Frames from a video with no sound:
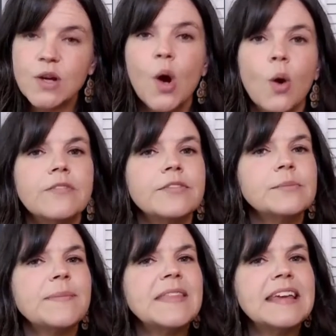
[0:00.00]
or from
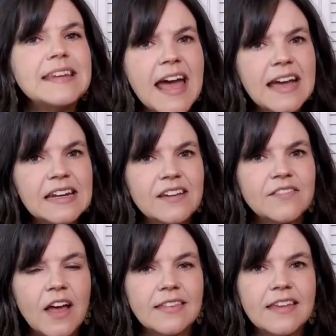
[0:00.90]
something negative
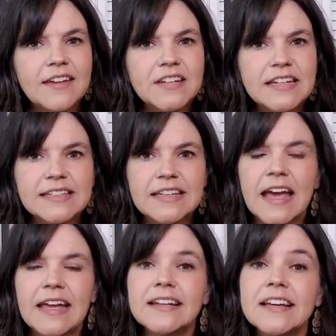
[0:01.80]
on the left-hand side